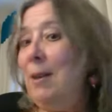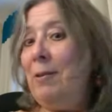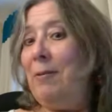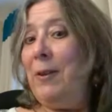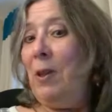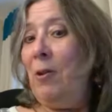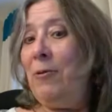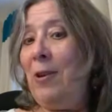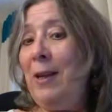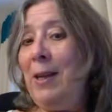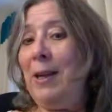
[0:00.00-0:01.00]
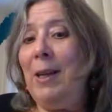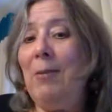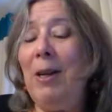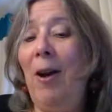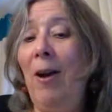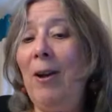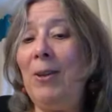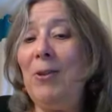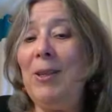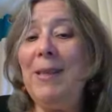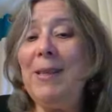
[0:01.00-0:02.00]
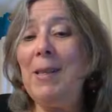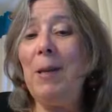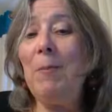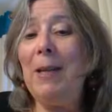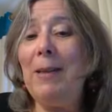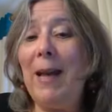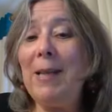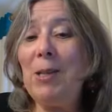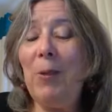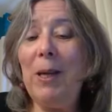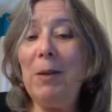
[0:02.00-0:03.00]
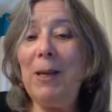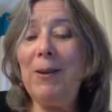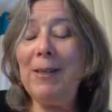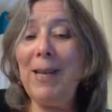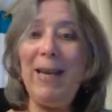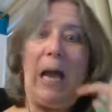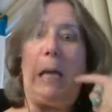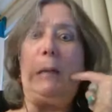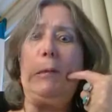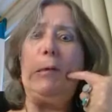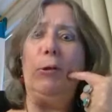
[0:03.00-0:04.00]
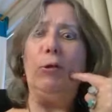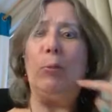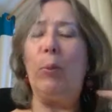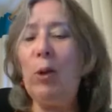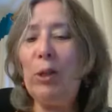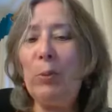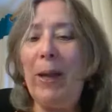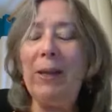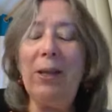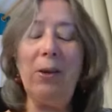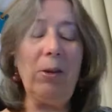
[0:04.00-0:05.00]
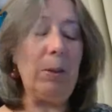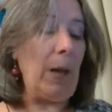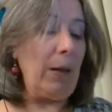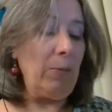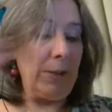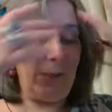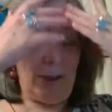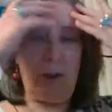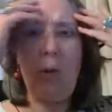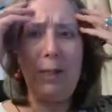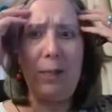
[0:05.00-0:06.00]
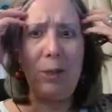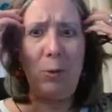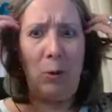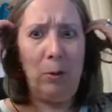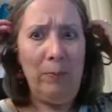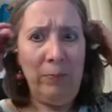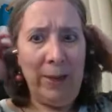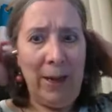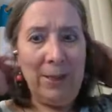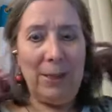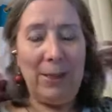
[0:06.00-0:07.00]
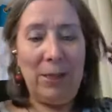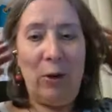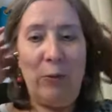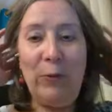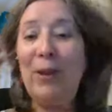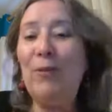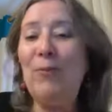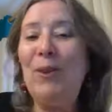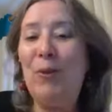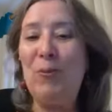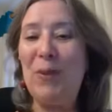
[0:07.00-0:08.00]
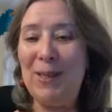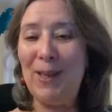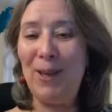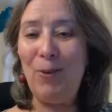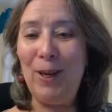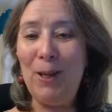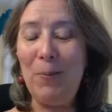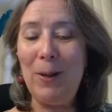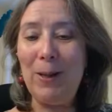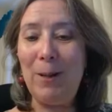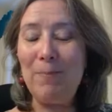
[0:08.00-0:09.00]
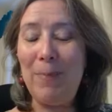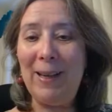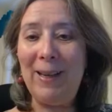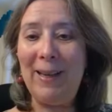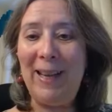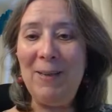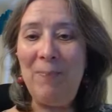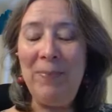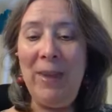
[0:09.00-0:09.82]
Philo Friday, here we are. You didn't see me last week because I had a tooth pulled back here and I was quite sore. So forgive me for missing a week, but I'm back again.